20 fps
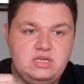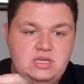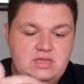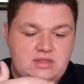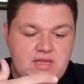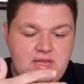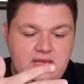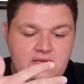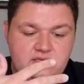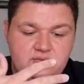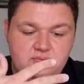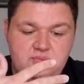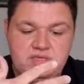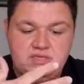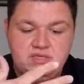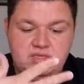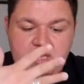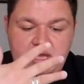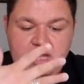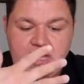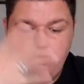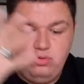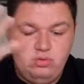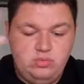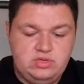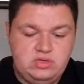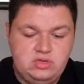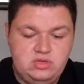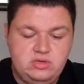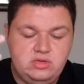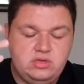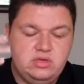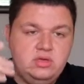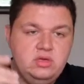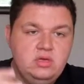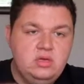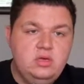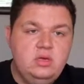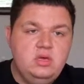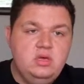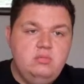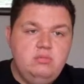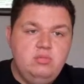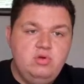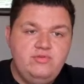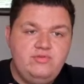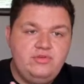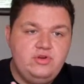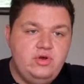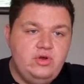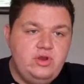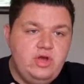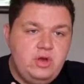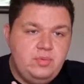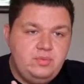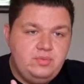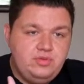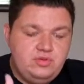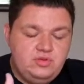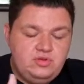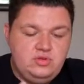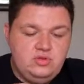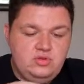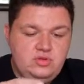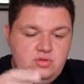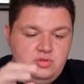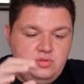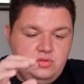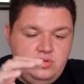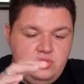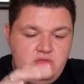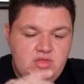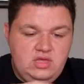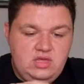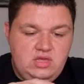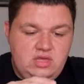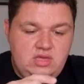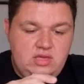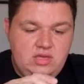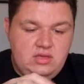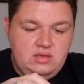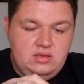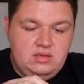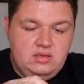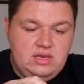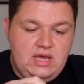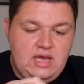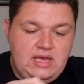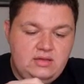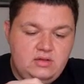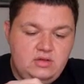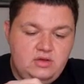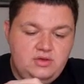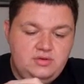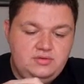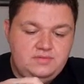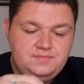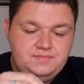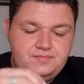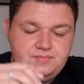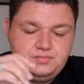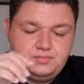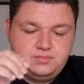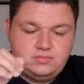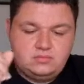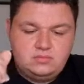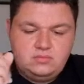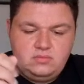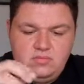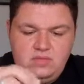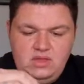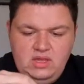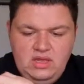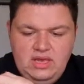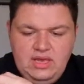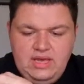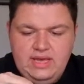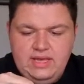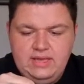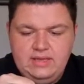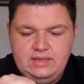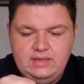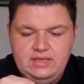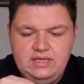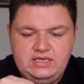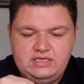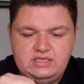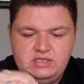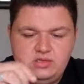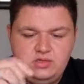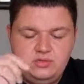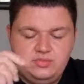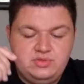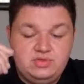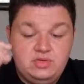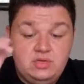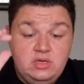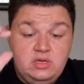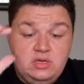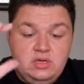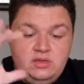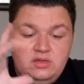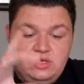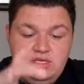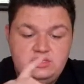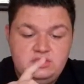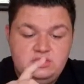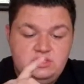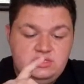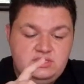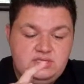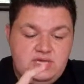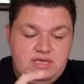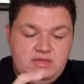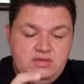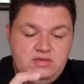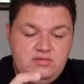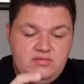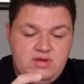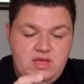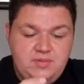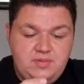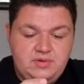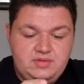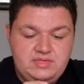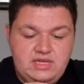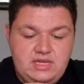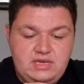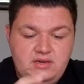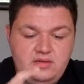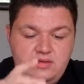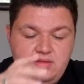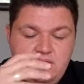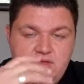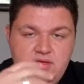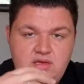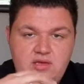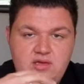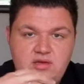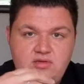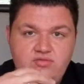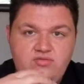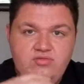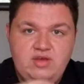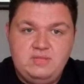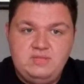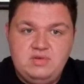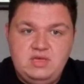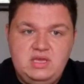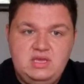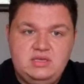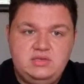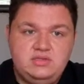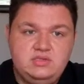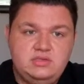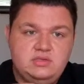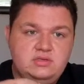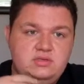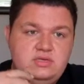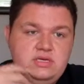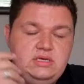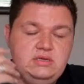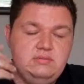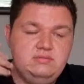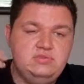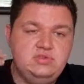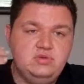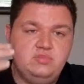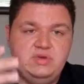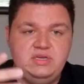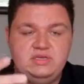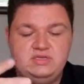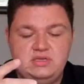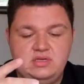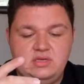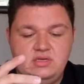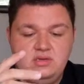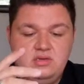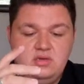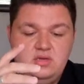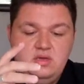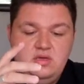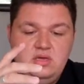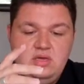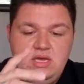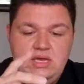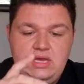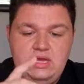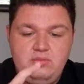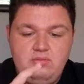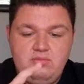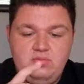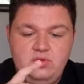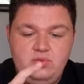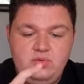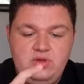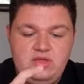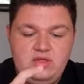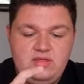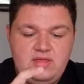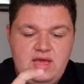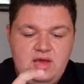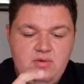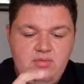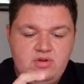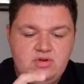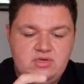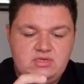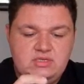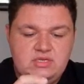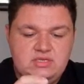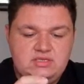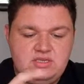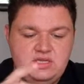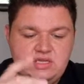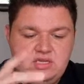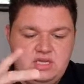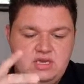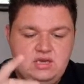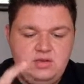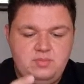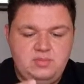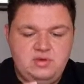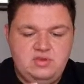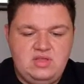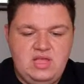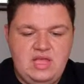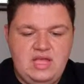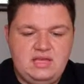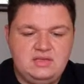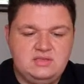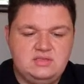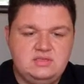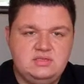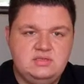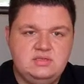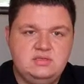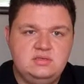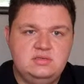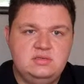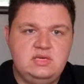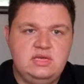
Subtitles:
and that's basically how it would look. Moving on up to the nylon lace loops, these are designed to represent the rib cage. So basically the way that works is it kind of protects